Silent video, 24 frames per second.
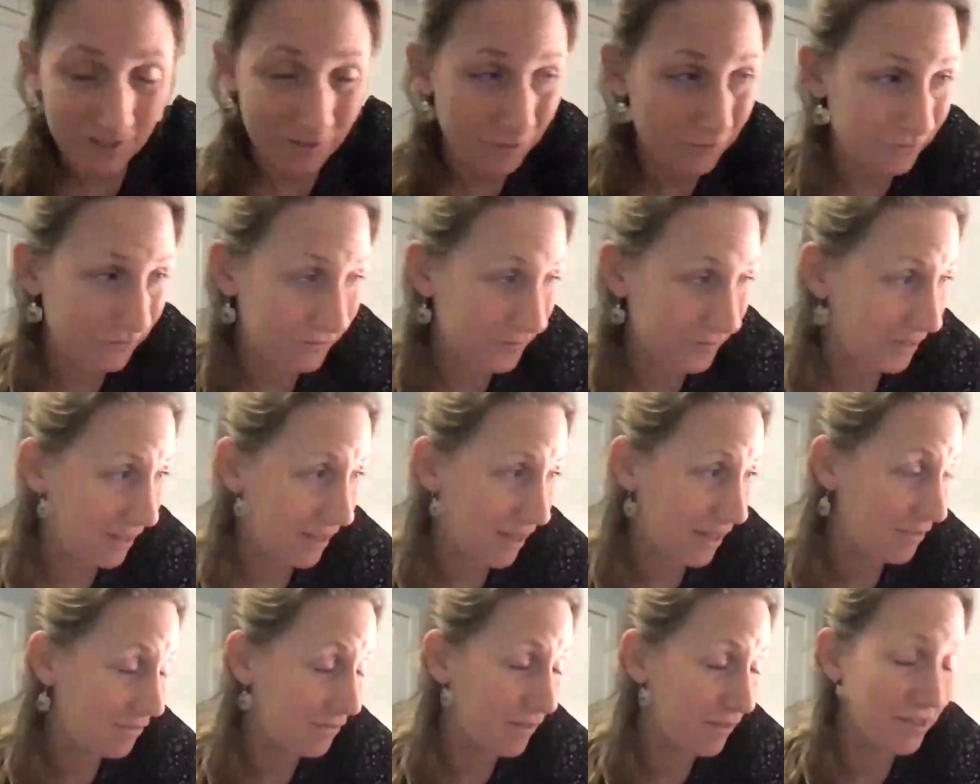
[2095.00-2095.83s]
and
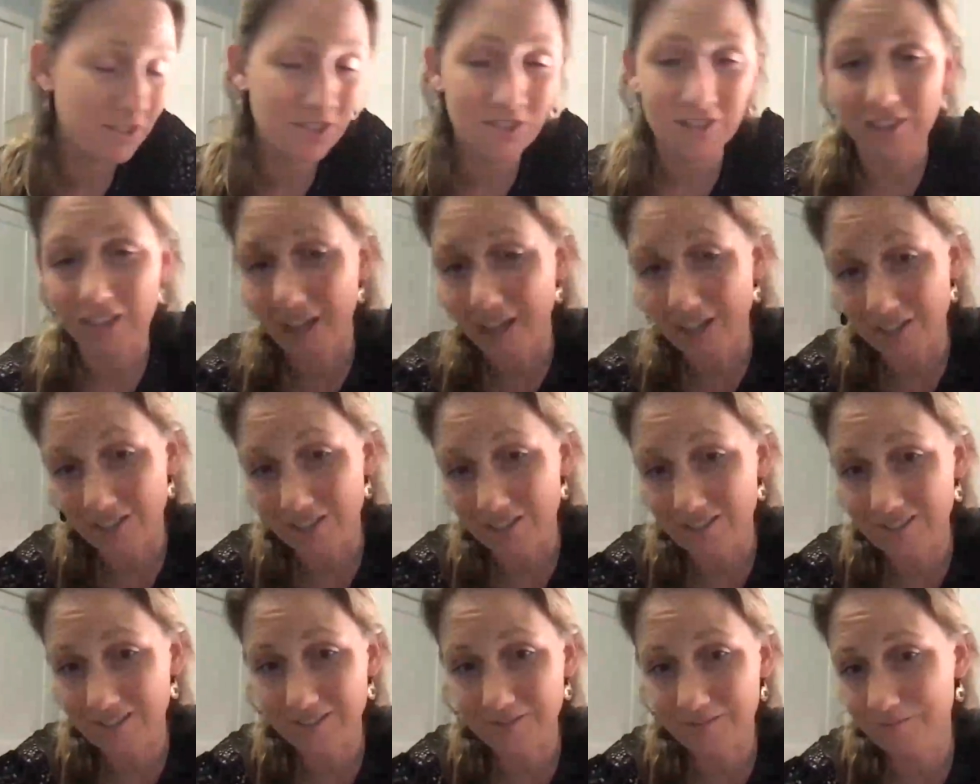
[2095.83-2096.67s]
eventually I
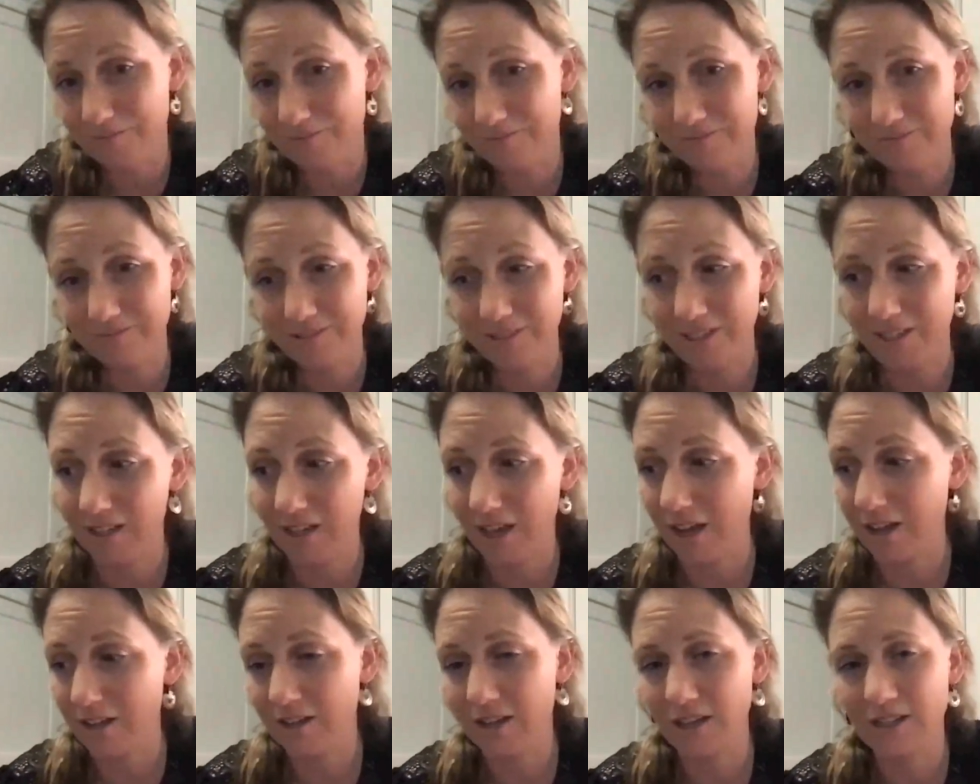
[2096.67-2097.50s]
just
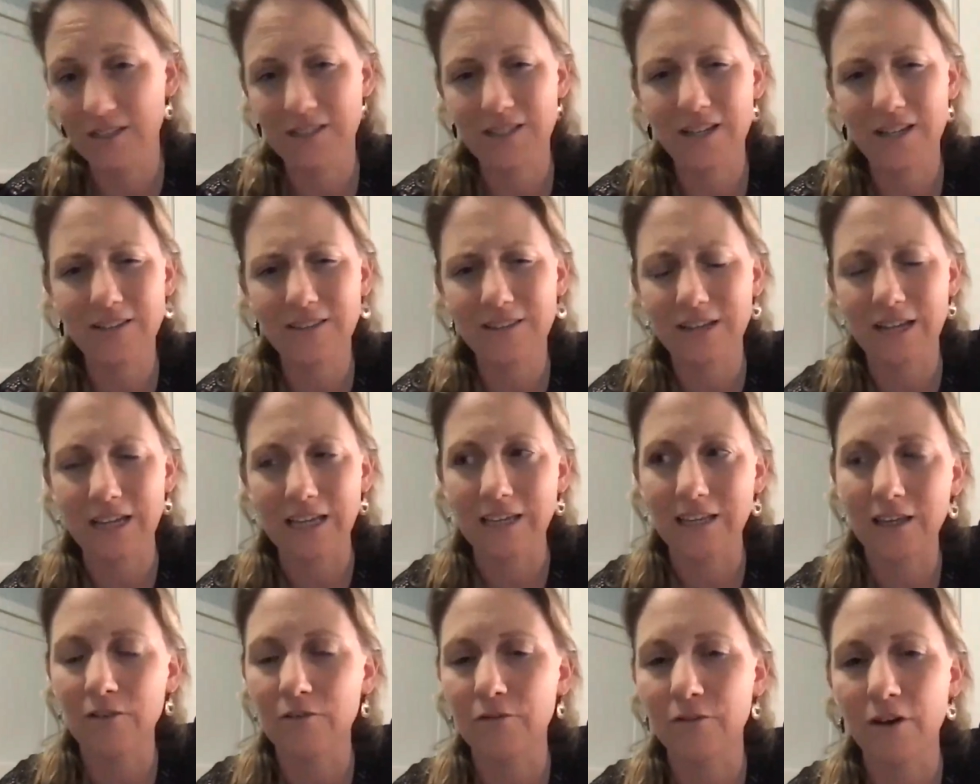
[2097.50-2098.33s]
it's not that I
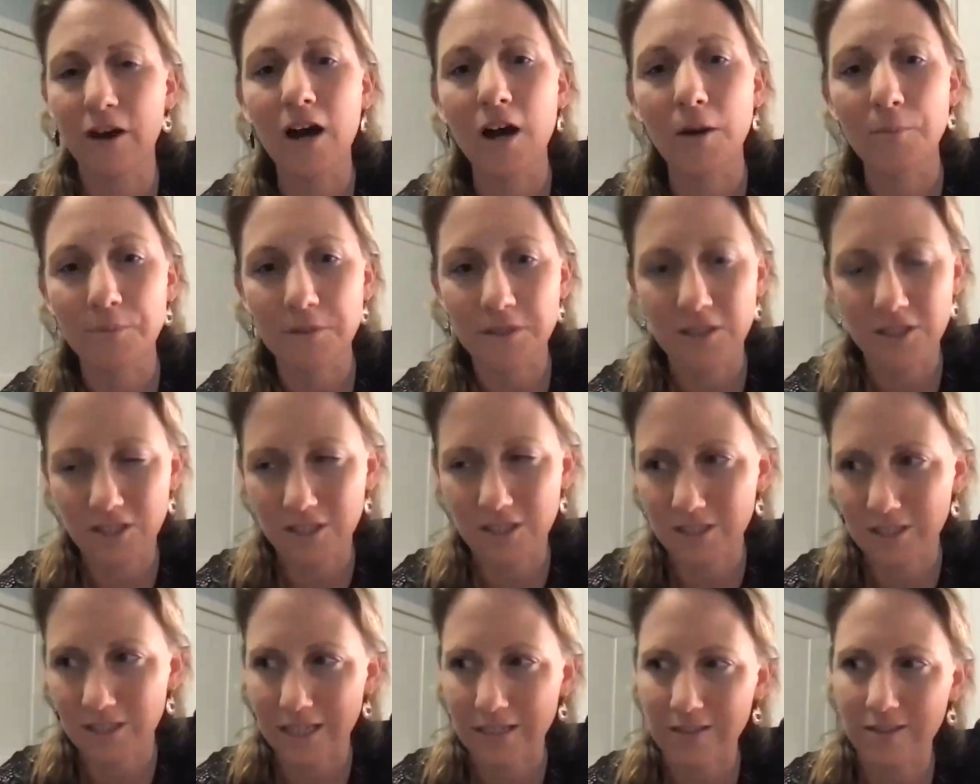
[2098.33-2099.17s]
give up. It's
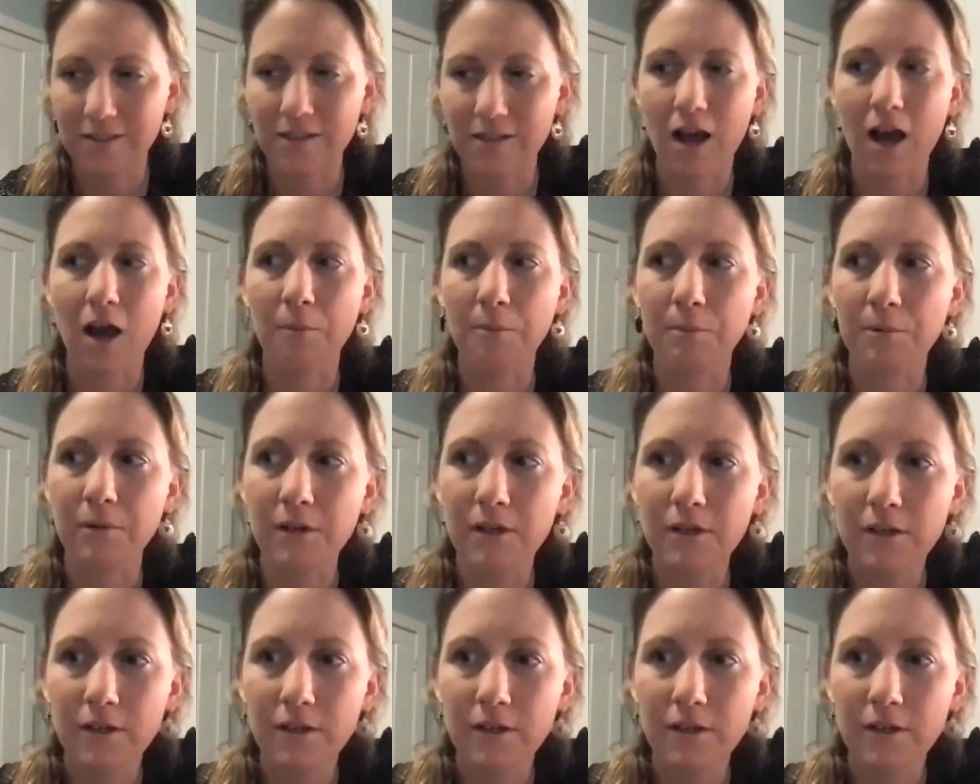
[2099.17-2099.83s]
just I stop